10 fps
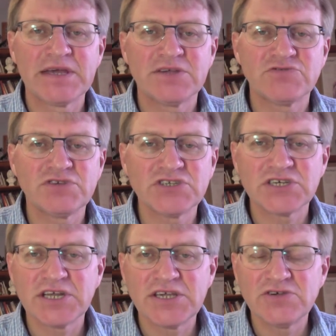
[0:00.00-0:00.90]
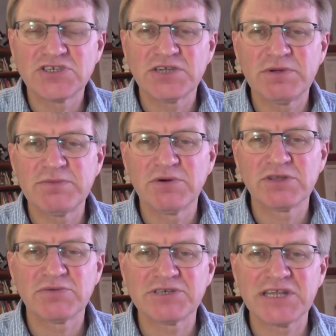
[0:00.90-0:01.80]
Traditionally, it used to be milk
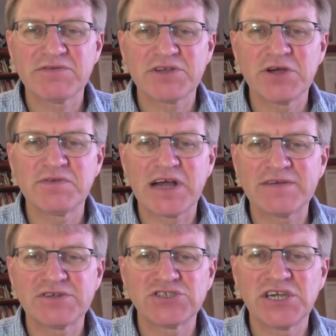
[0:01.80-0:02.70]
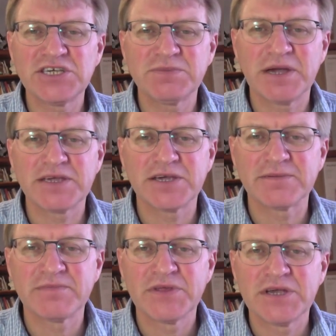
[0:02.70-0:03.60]
that was left over after cheese making.
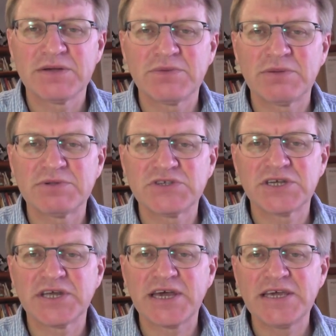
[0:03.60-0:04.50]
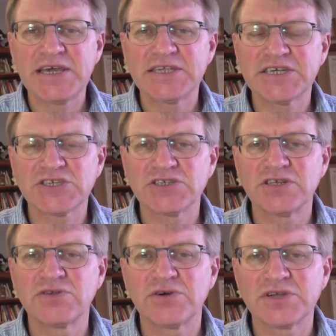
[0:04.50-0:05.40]
But today, it's actually
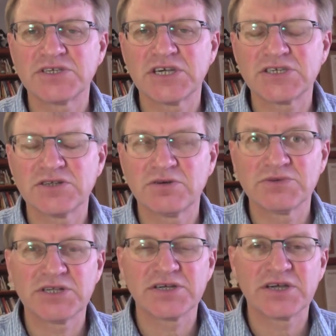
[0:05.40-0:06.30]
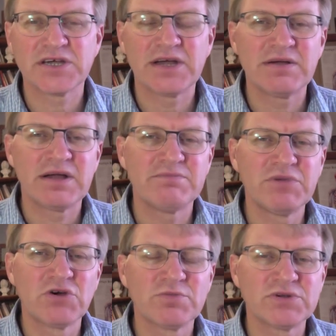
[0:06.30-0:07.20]
not. It's actually almost like a
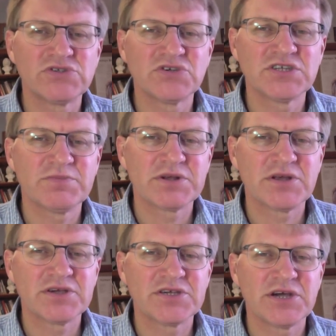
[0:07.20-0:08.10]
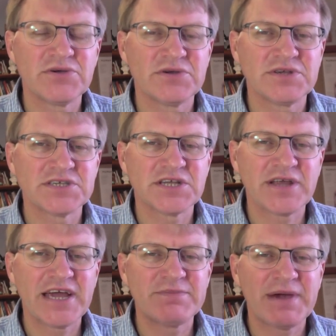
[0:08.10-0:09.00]
milk produced a bit like yogurt is. They'll
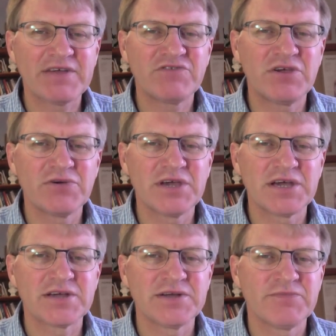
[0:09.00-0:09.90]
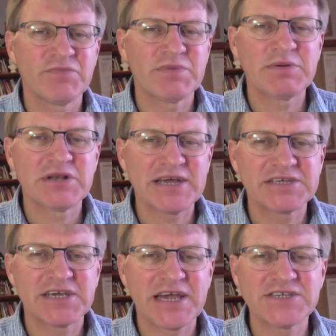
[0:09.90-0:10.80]
add bacteria, maybe
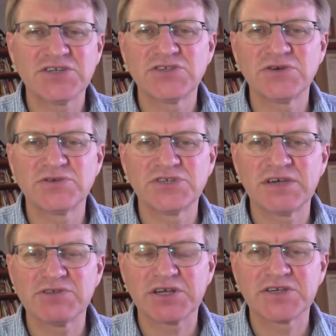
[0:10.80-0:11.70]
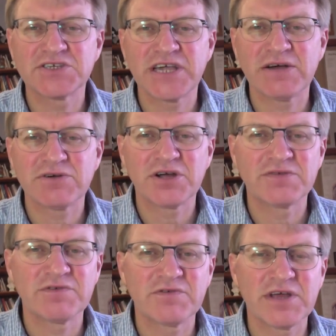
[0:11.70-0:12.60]
lactic acid to it, to give like a sour
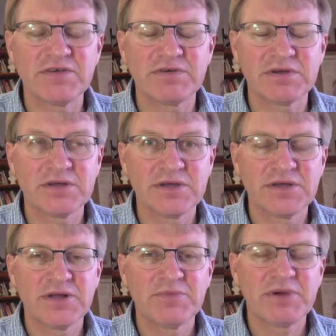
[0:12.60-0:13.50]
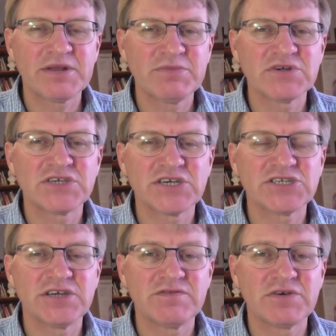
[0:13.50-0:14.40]
kind of a flavor. Buttermilk's
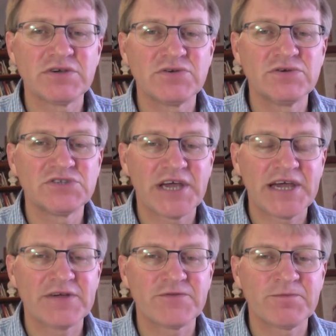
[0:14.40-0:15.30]
actually very good to have.